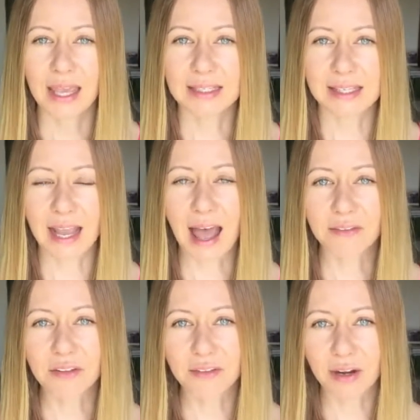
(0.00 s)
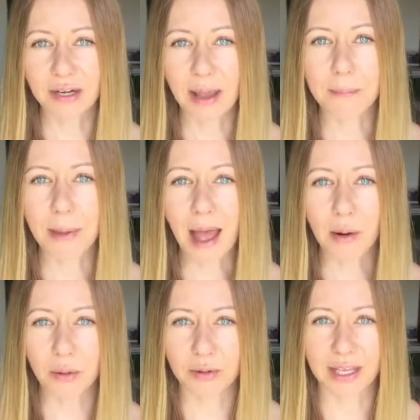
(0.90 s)
is they have a very
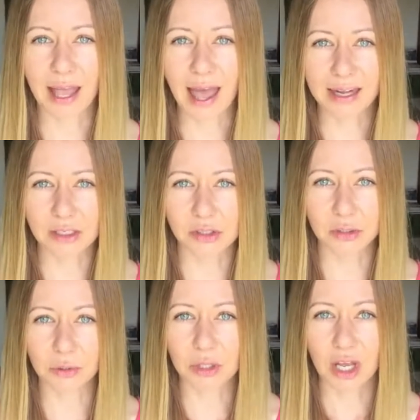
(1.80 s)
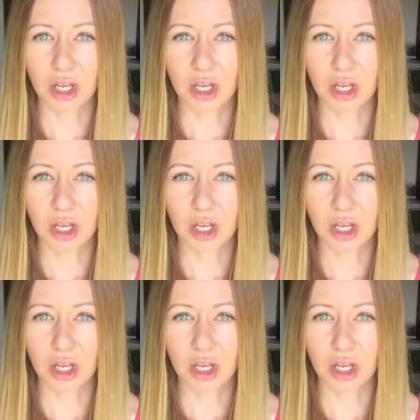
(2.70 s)
empowering attitude